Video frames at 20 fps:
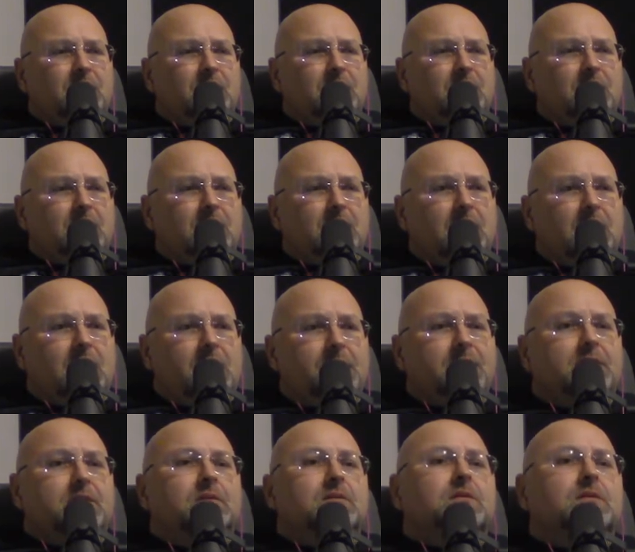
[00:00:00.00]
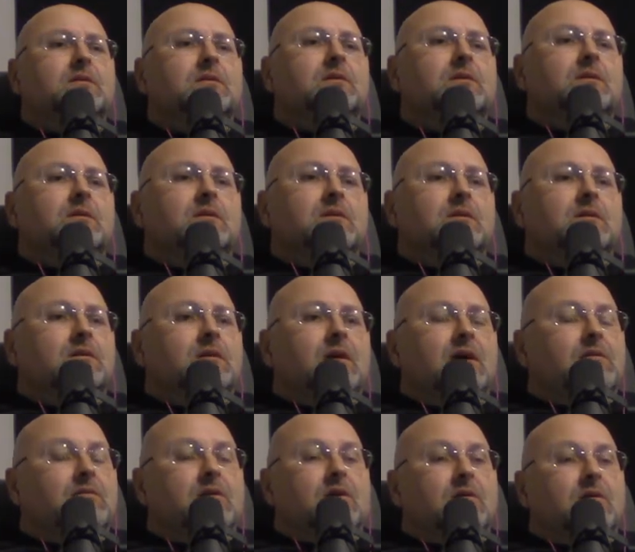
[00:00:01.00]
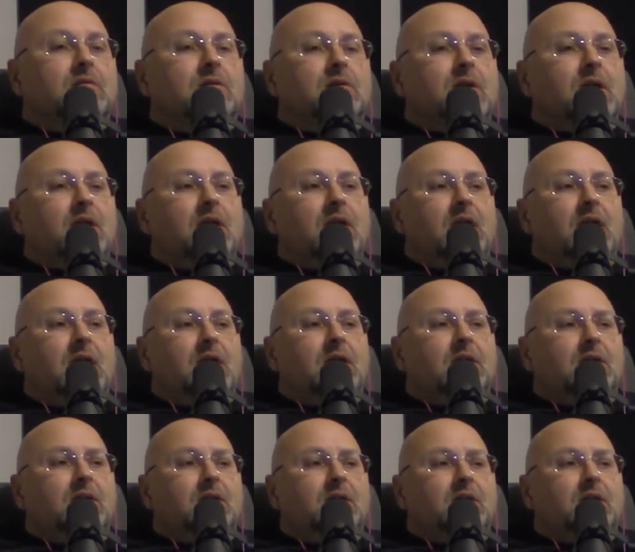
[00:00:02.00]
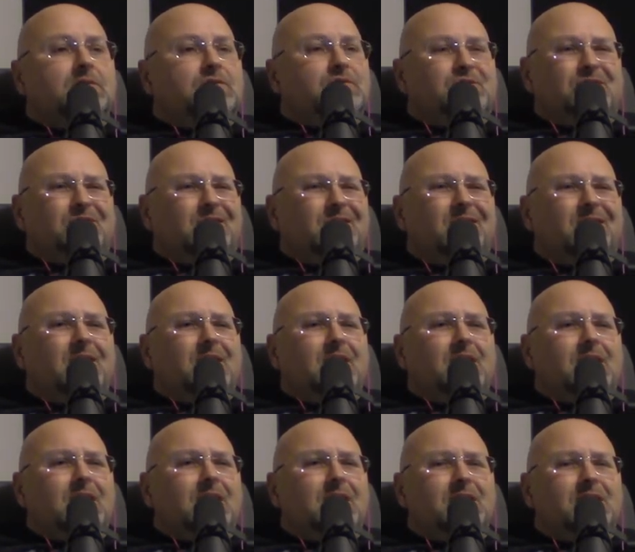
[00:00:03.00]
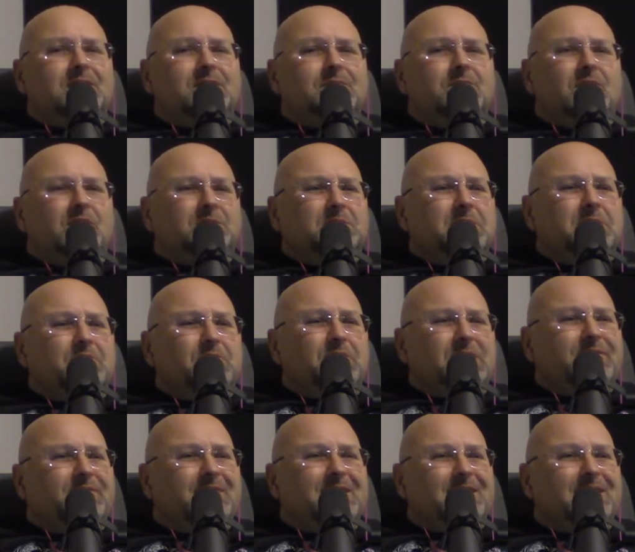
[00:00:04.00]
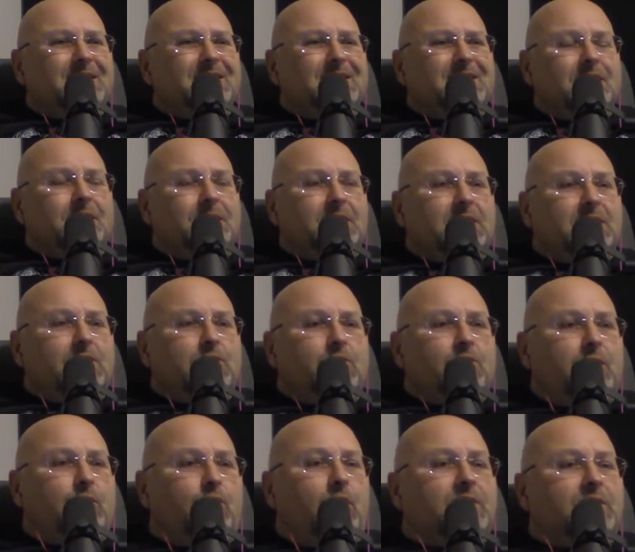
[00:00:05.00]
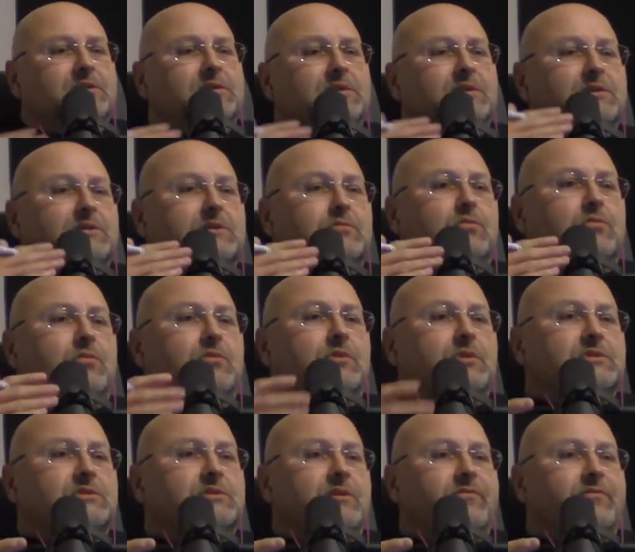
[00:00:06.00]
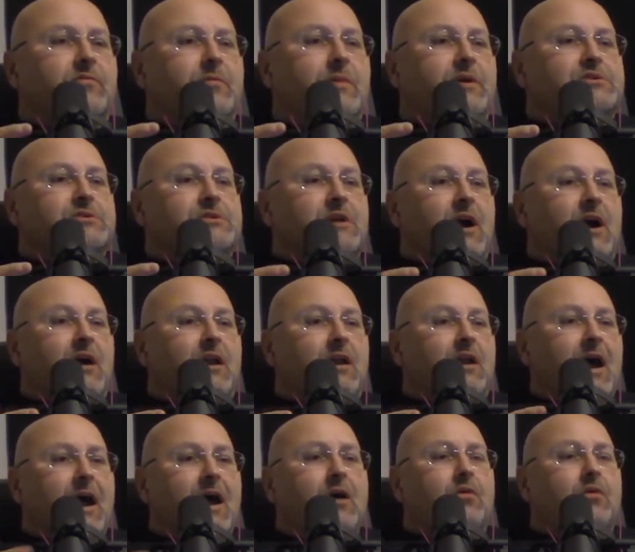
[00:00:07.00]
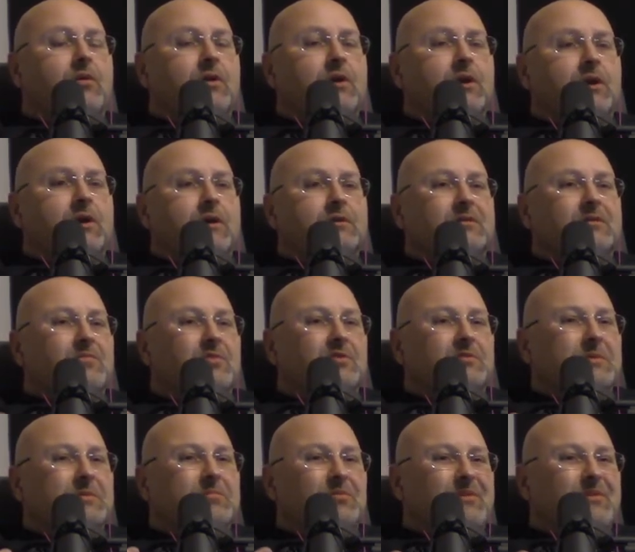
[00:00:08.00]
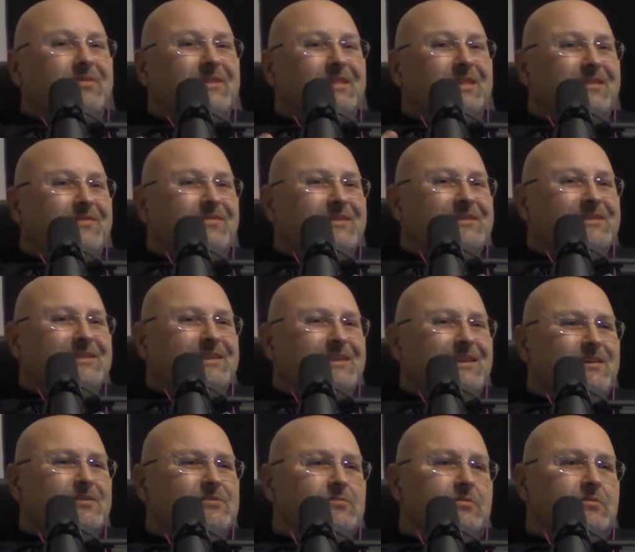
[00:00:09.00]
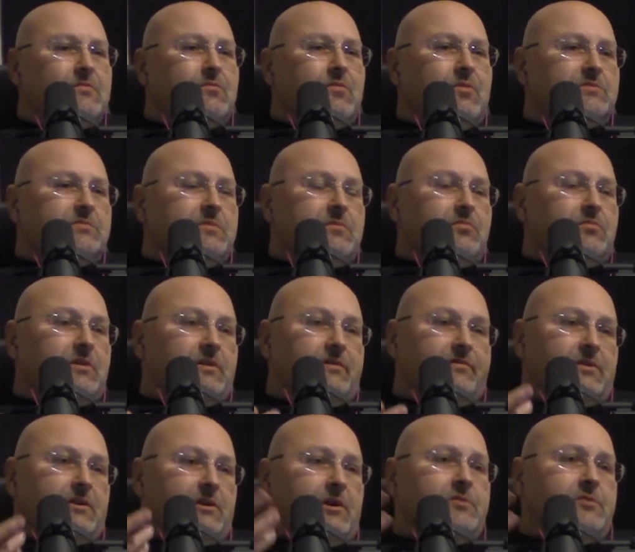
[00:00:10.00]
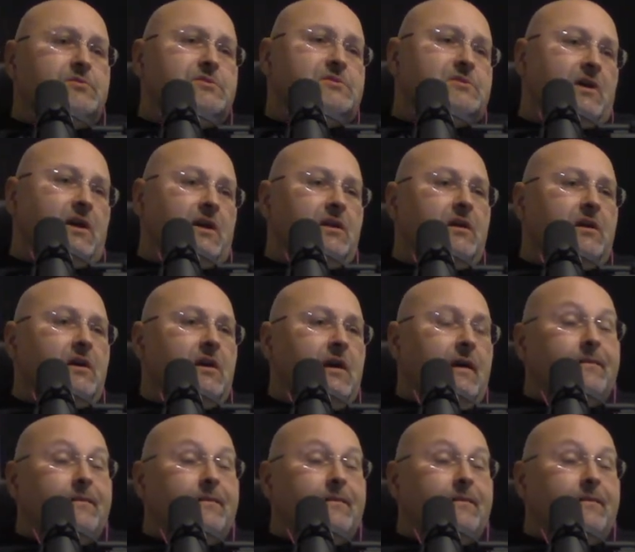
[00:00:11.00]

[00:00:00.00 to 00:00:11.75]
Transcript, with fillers: How, how many mean, people did he lead? I don't know. Thousand. It was and, a couple thousand. Right? Sure. And did most people even? I mean, once this this information got out, did most people even live in cities, or did most people live in the countryside?